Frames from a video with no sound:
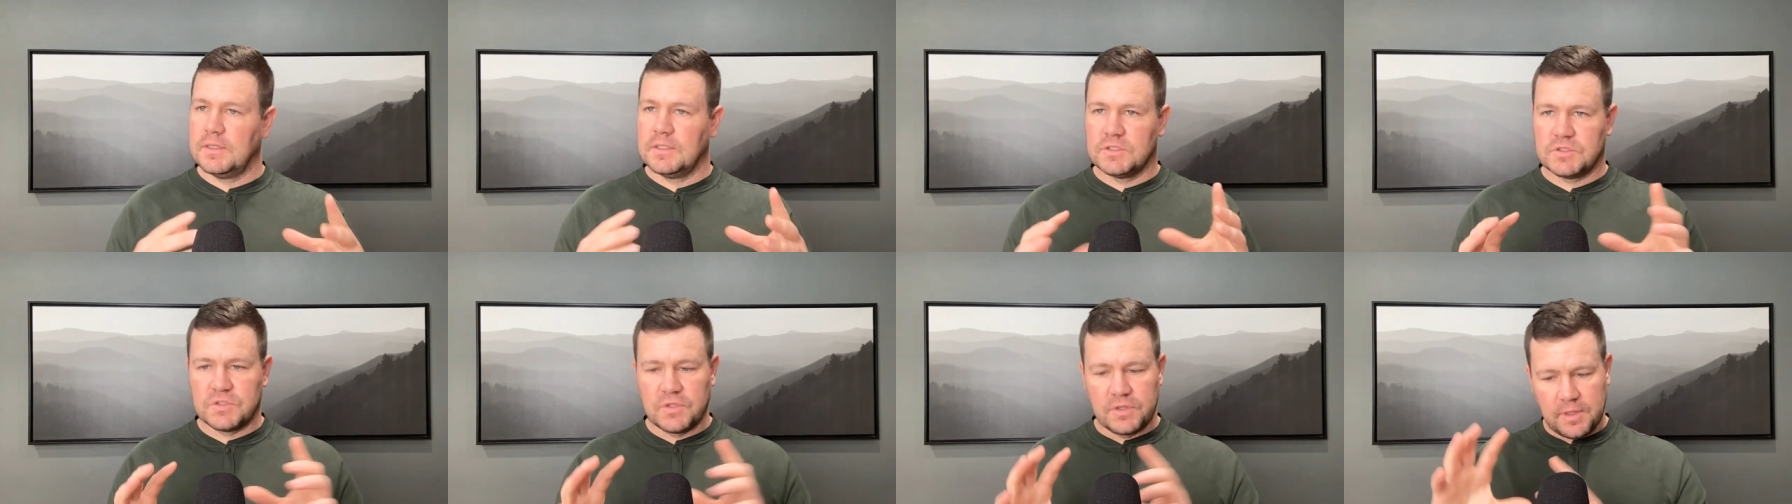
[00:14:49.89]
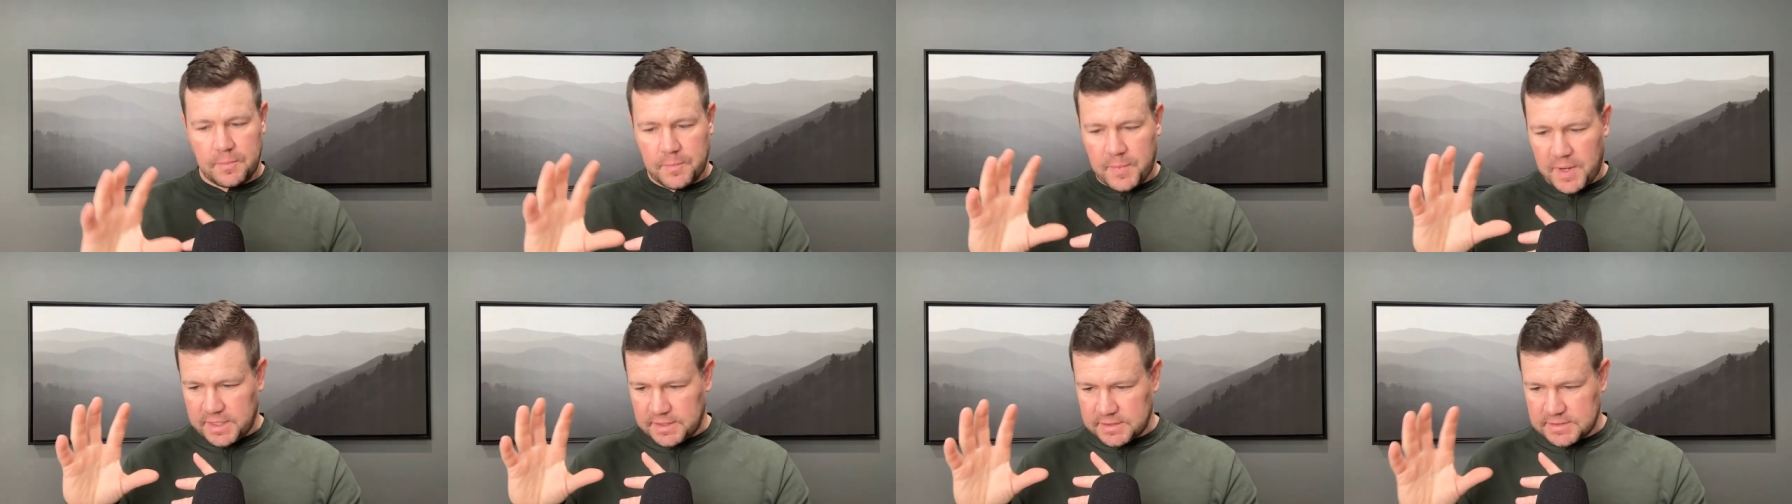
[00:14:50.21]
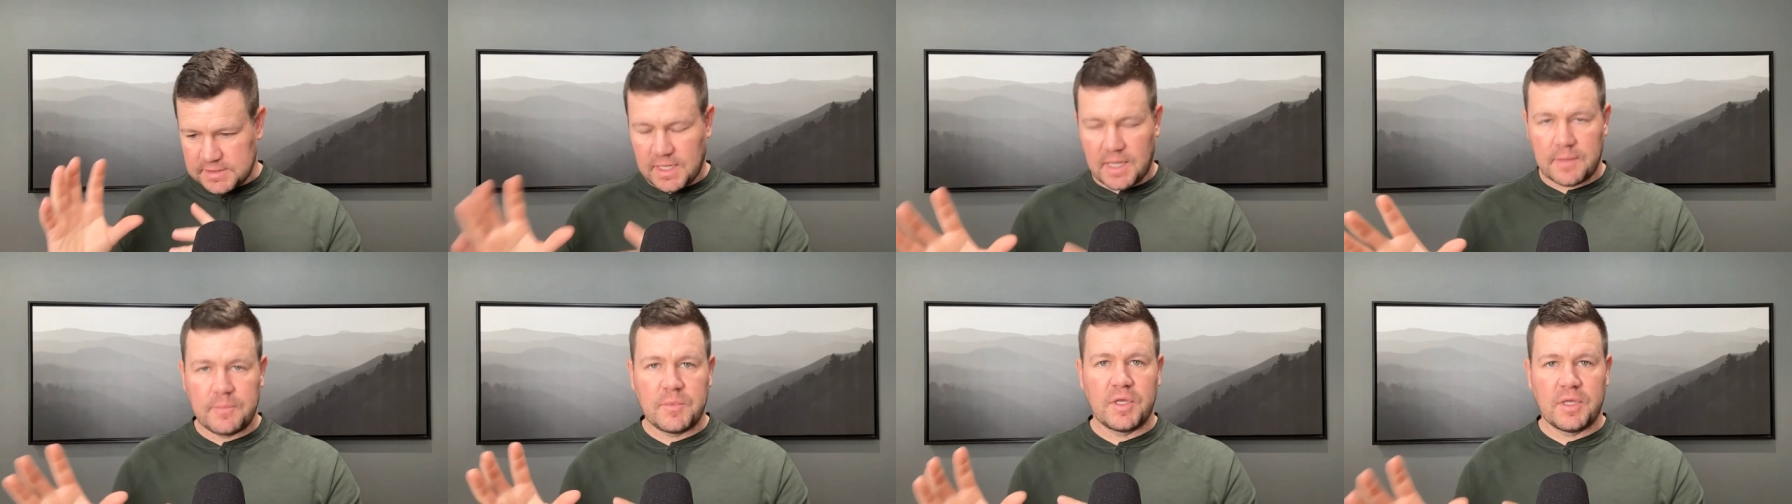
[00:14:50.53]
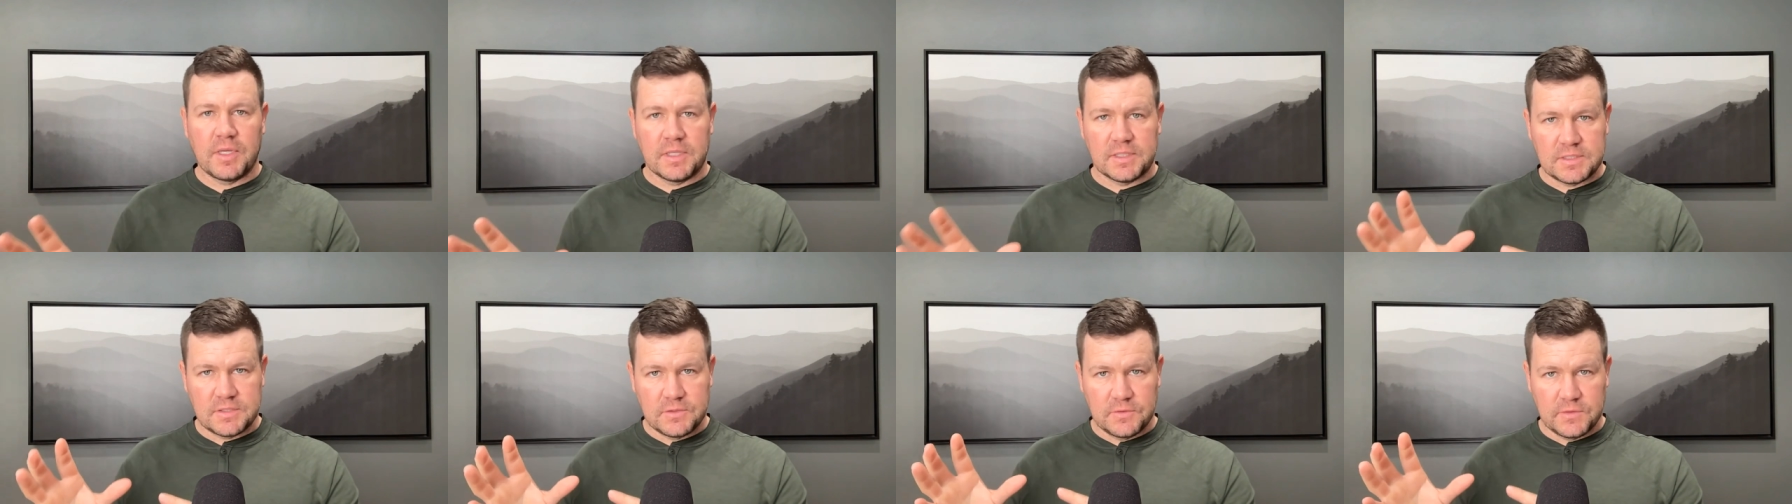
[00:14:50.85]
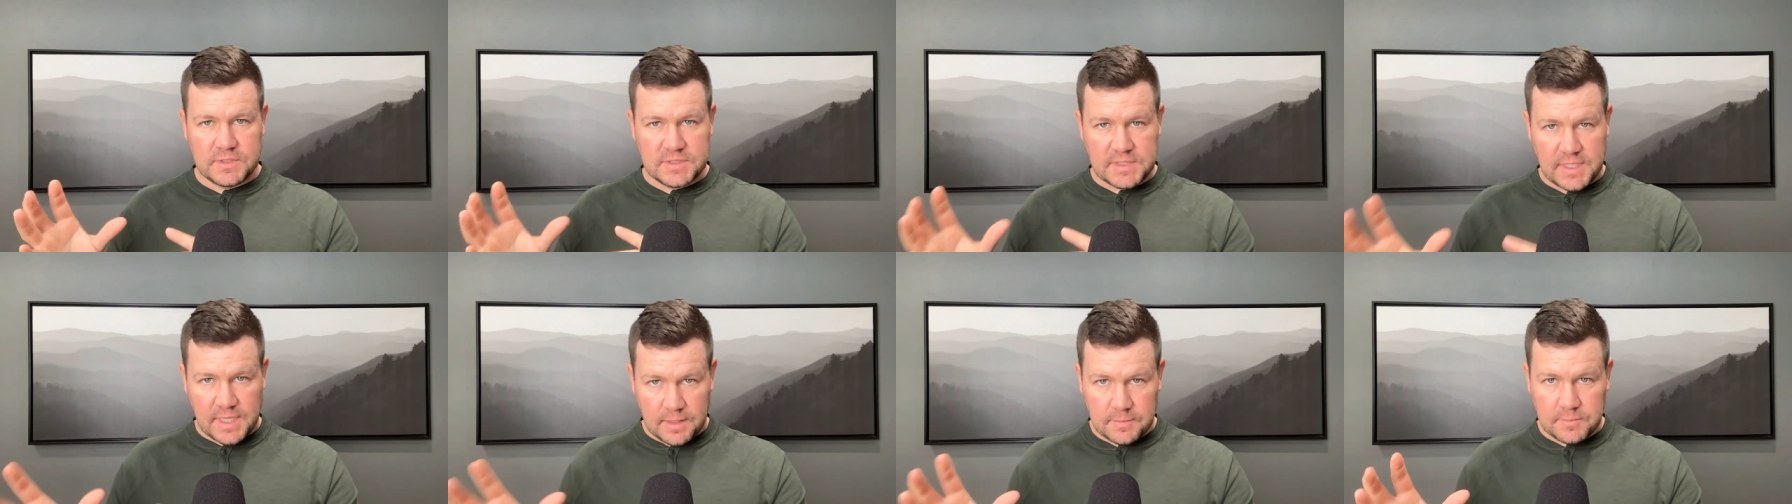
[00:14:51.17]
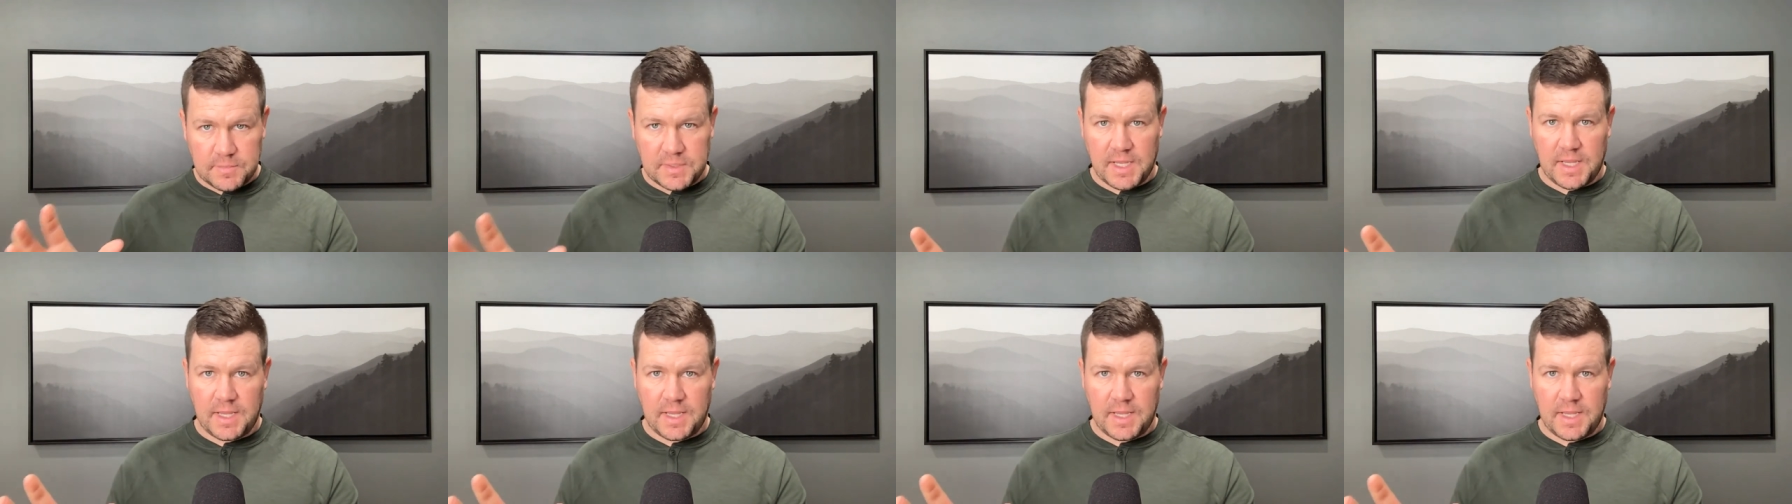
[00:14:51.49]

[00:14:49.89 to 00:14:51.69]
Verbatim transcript: so that by the time you get to exam